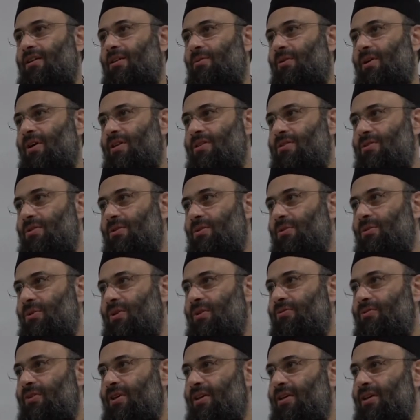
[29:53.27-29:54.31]
the ones who
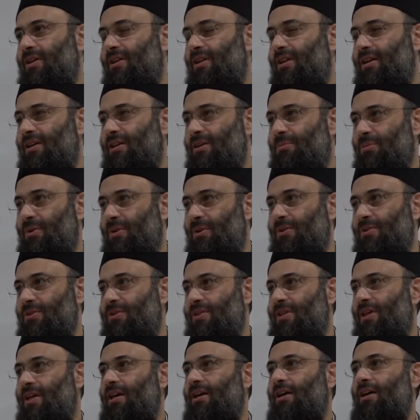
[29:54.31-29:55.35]
will fear Allah the
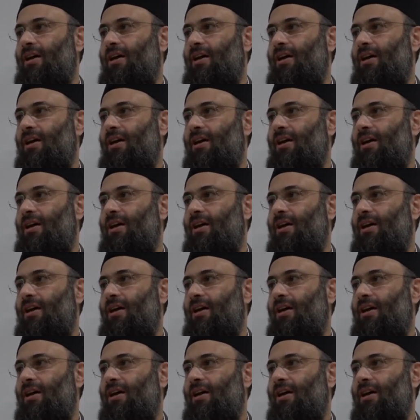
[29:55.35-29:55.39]
most.